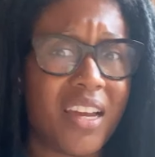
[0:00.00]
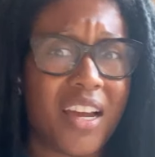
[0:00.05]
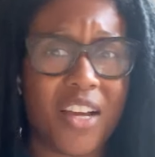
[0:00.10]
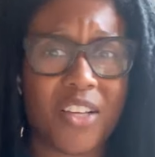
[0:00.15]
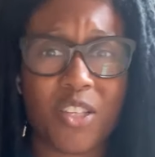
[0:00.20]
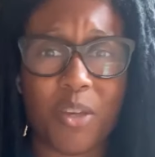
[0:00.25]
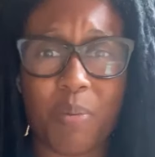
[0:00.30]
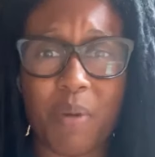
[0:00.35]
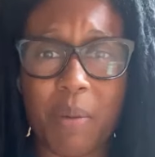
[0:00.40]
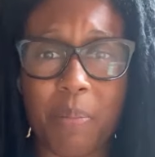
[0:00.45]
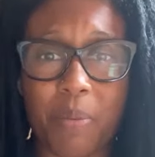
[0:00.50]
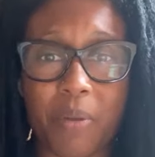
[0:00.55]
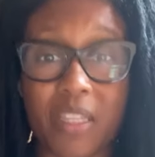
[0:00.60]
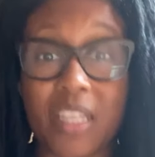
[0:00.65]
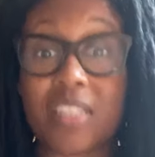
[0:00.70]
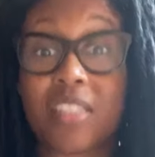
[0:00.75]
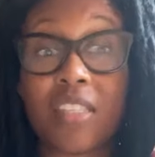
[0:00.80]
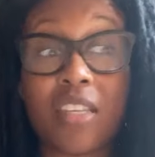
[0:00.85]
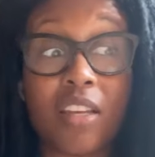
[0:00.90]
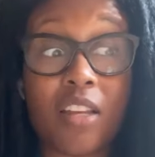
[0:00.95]
I saw people,
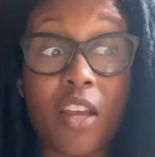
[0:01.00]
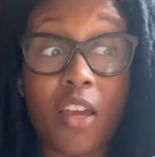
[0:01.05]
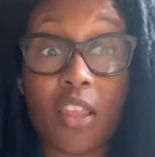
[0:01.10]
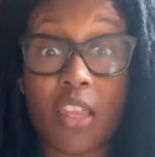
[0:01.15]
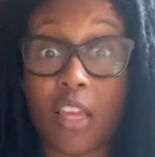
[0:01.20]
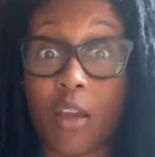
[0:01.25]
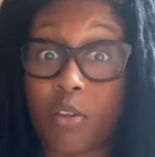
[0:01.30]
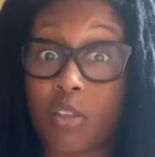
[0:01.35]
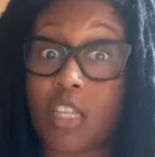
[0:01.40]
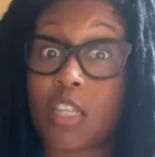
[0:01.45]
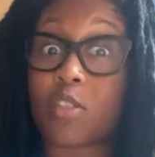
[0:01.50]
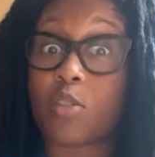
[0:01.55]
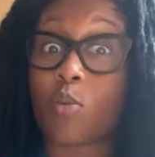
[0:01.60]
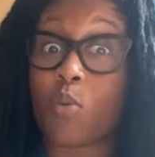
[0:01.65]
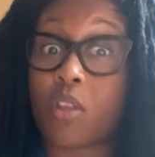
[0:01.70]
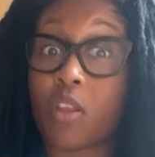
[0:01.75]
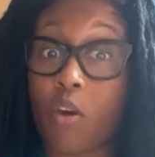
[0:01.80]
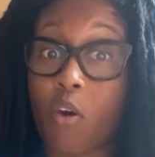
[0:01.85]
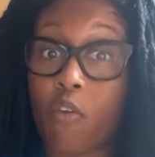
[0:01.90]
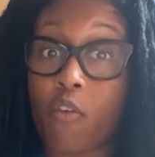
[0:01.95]
this is another this is
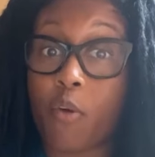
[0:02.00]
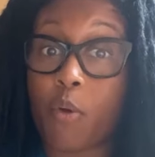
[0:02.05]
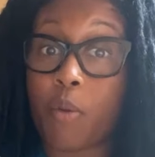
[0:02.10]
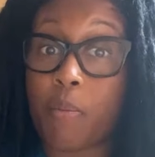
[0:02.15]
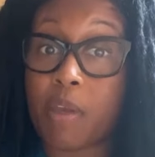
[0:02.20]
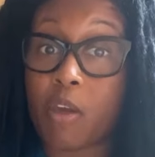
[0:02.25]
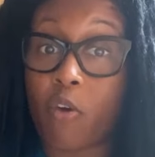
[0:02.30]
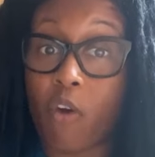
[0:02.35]
when the overwhelming